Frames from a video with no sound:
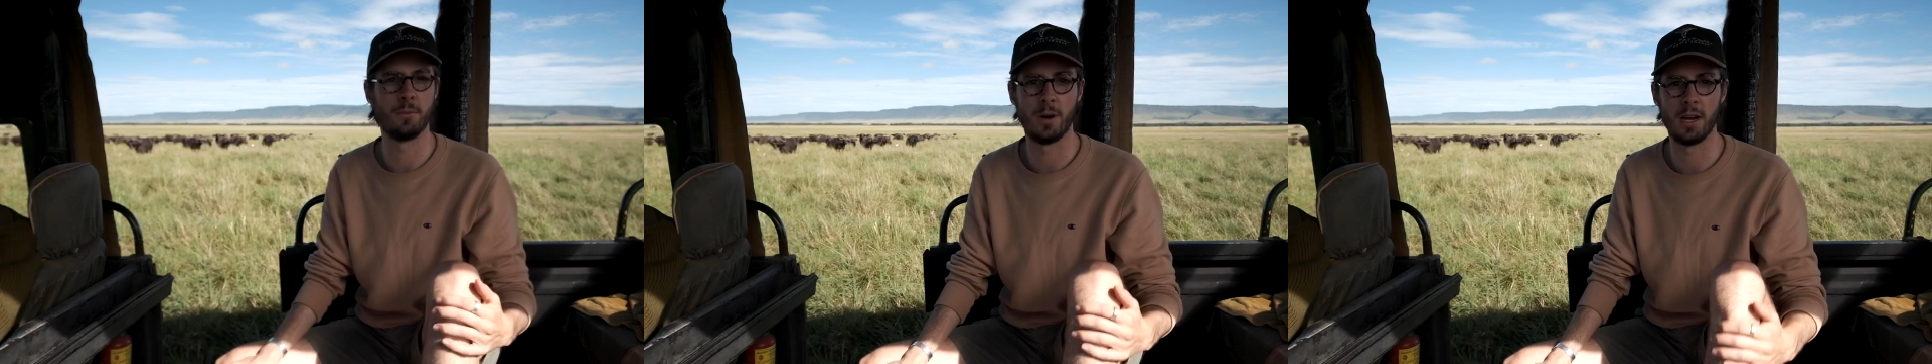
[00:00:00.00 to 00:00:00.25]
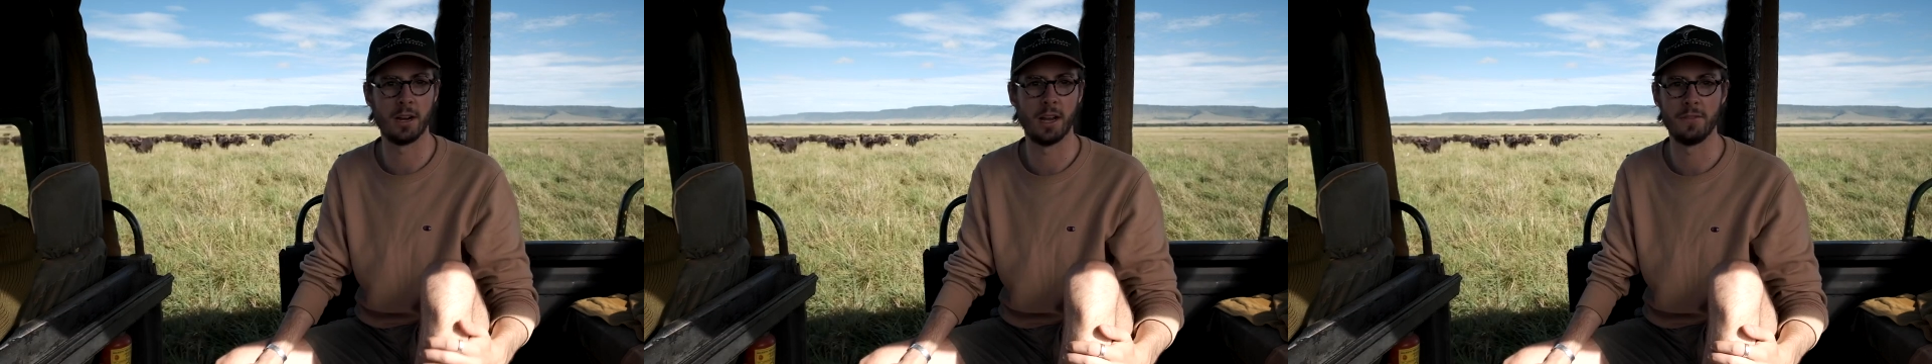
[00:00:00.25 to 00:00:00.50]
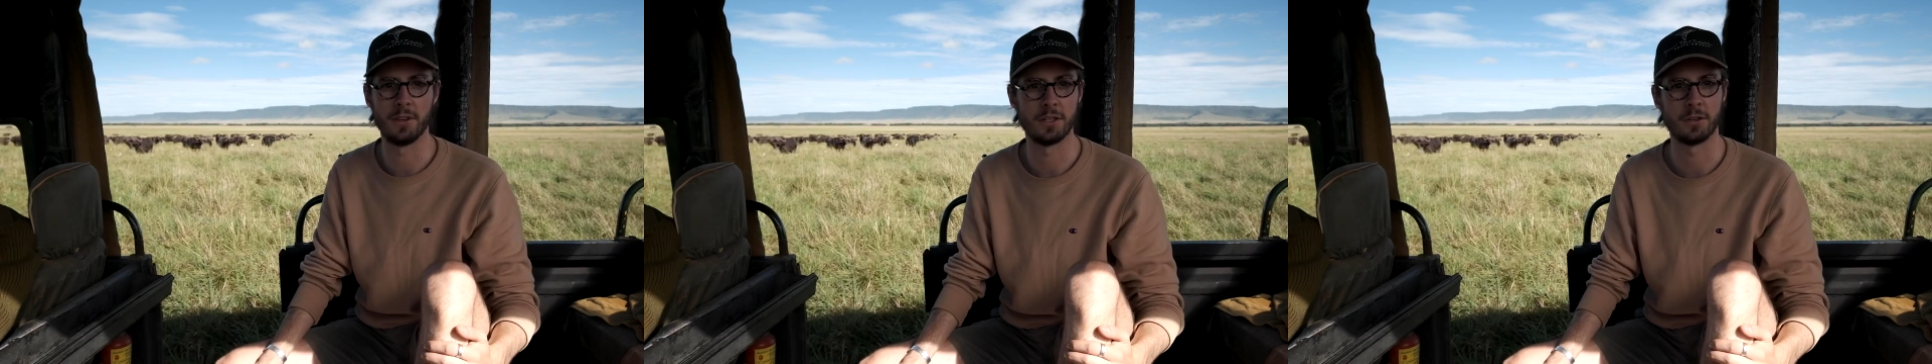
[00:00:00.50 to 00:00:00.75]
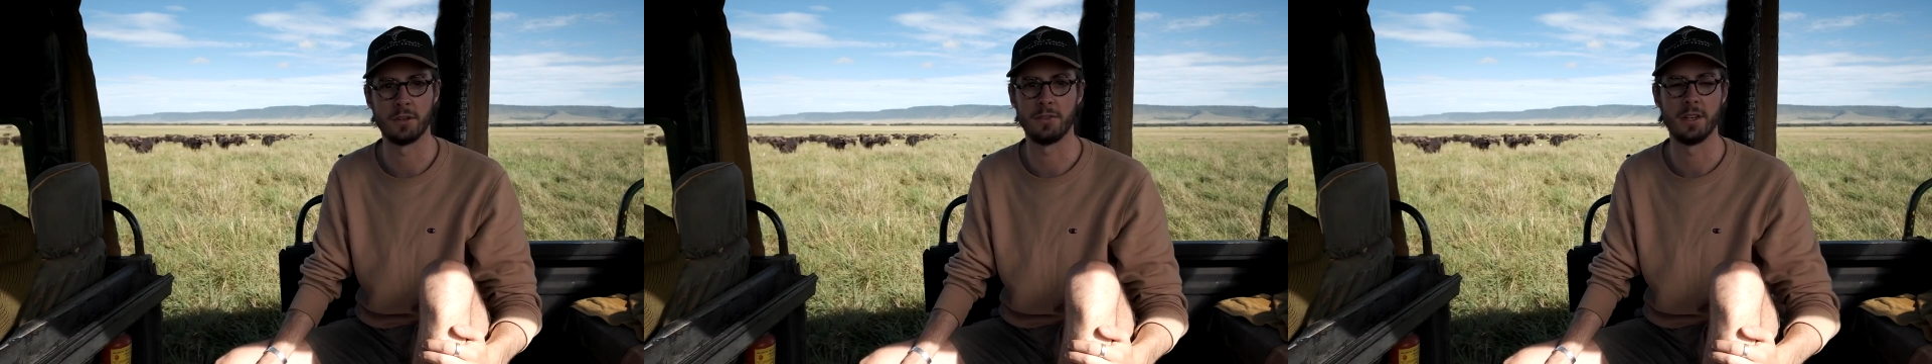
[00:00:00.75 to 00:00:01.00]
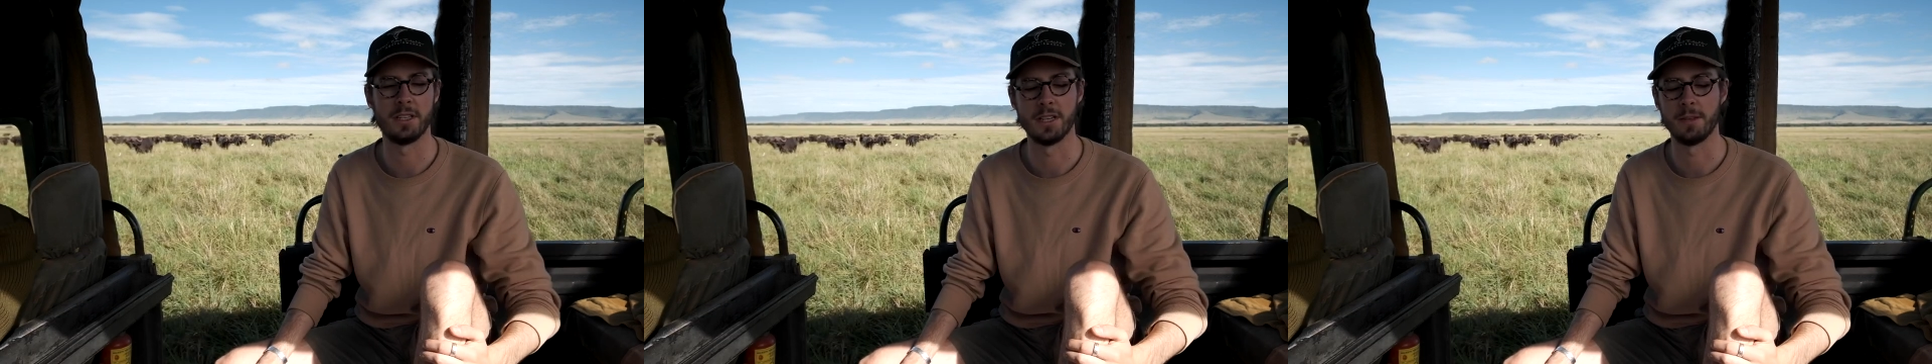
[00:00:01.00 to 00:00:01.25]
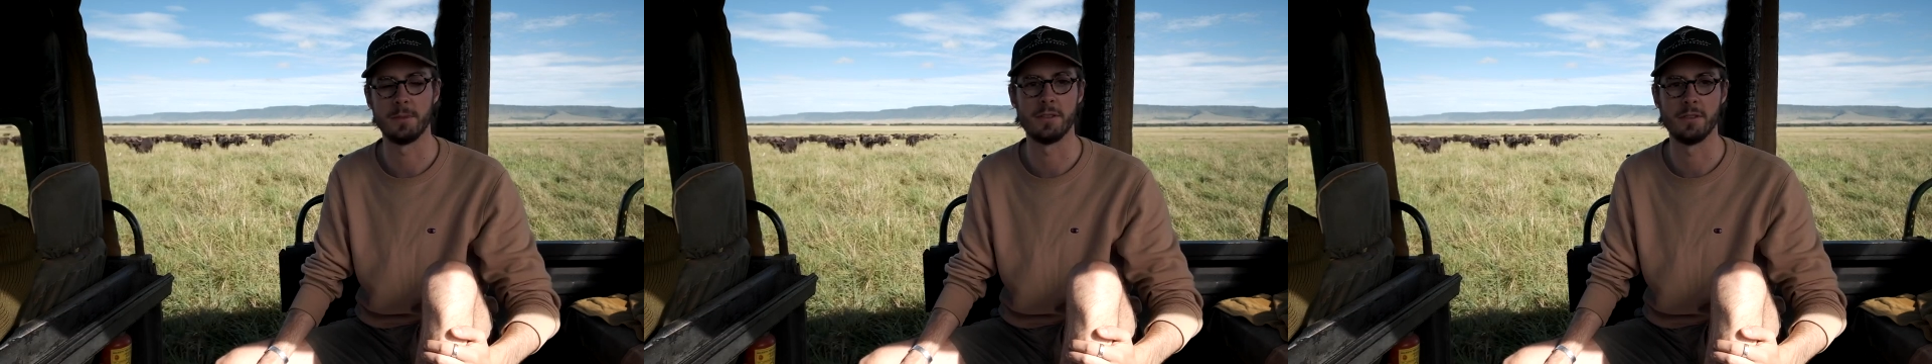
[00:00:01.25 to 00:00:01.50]
wildlife photography
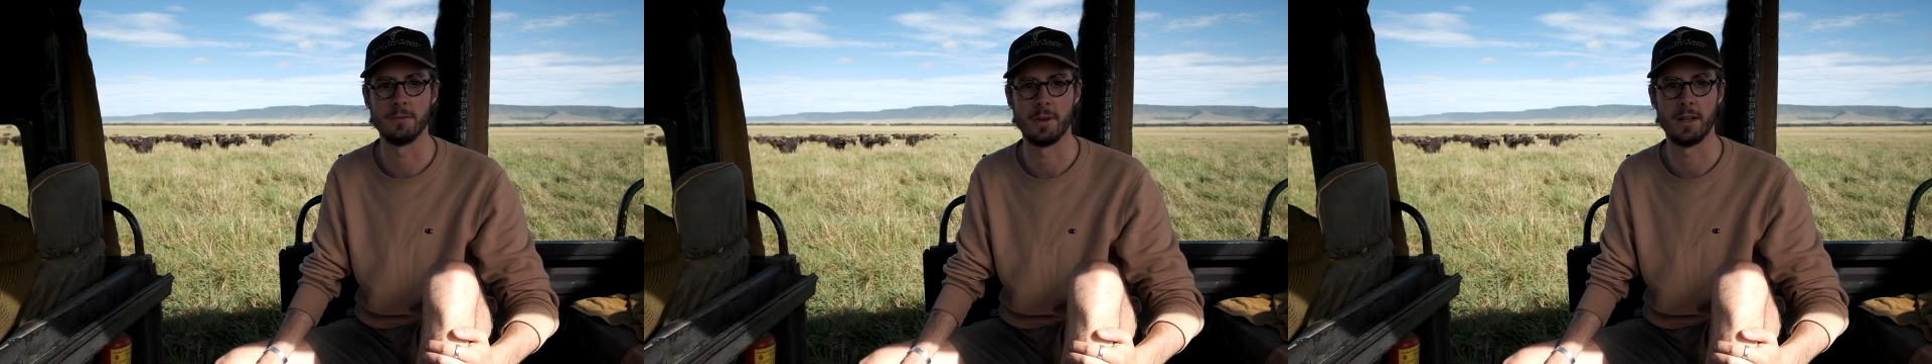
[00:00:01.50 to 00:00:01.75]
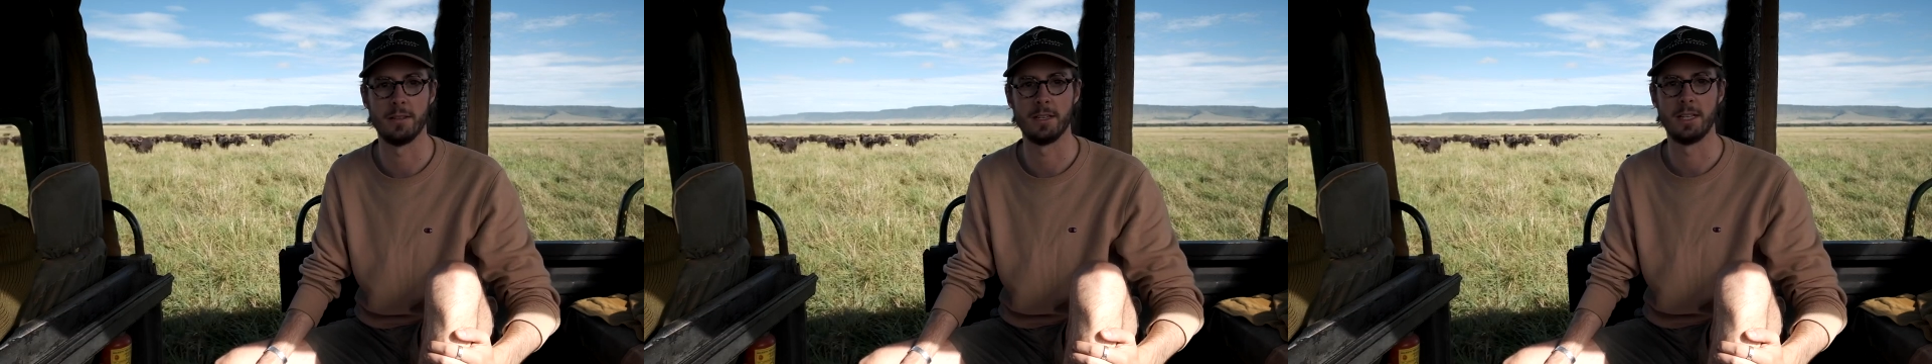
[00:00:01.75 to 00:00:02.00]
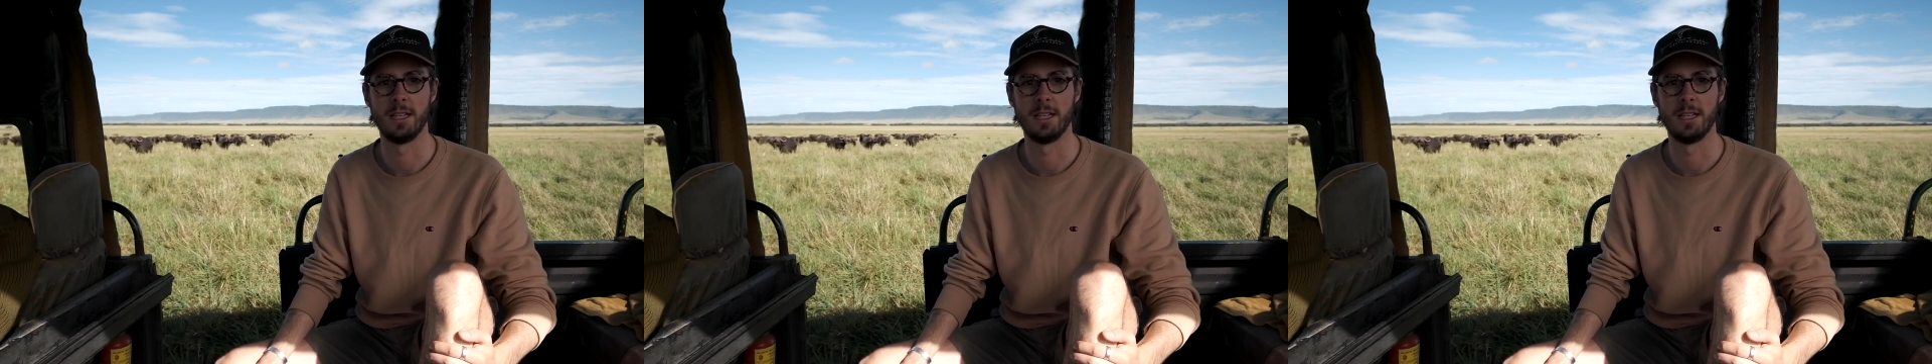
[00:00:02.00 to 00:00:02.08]
tips as well.